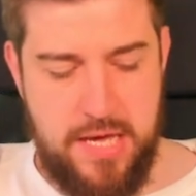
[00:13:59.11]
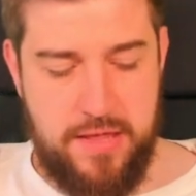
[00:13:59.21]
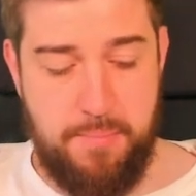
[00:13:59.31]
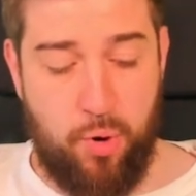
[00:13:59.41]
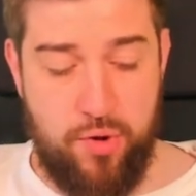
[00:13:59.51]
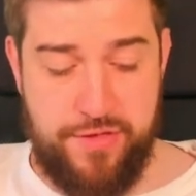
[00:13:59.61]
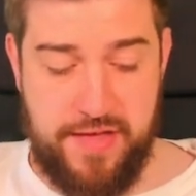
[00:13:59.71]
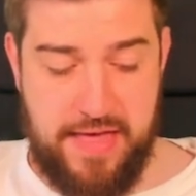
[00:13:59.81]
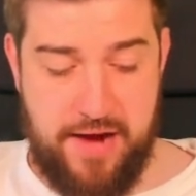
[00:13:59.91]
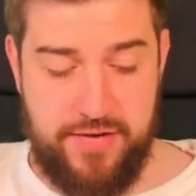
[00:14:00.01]
The important
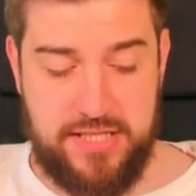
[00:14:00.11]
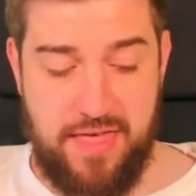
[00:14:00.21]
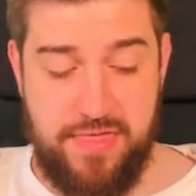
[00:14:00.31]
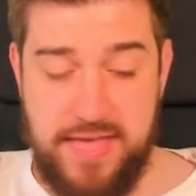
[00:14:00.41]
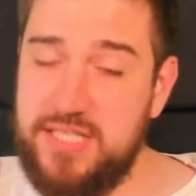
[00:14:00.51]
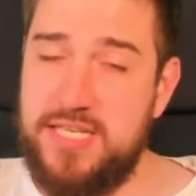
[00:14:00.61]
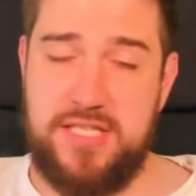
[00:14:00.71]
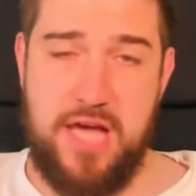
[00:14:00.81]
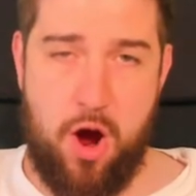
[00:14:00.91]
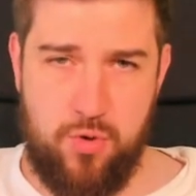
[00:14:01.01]
thing there is that this
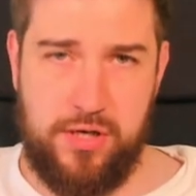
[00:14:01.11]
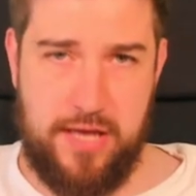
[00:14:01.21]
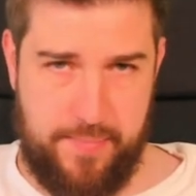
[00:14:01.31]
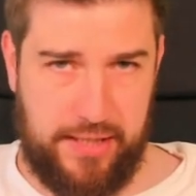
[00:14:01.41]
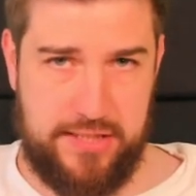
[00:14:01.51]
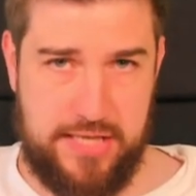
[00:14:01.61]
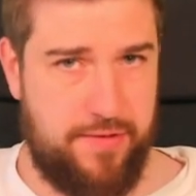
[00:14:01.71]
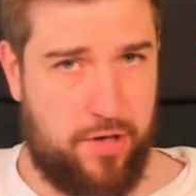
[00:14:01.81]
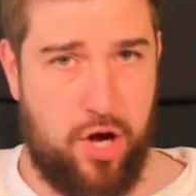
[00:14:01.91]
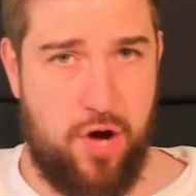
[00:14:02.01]
is the only ability
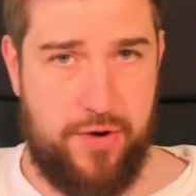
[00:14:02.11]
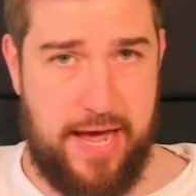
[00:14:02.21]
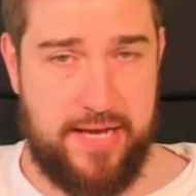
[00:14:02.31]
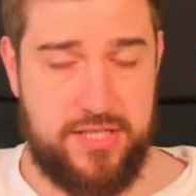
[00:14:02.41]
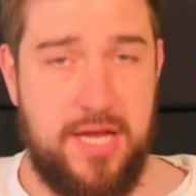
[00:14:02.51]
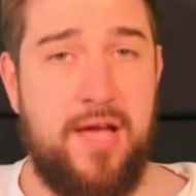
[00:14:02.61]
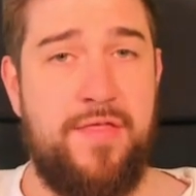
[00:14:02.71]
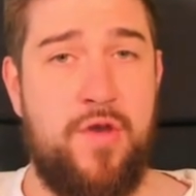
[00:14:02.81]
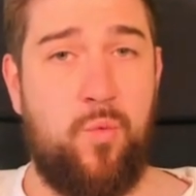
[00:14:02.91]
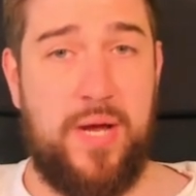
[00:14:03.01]
in the Codex
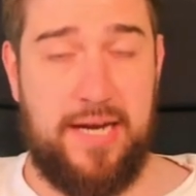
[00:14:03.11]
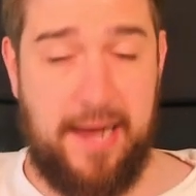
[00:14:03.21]
that will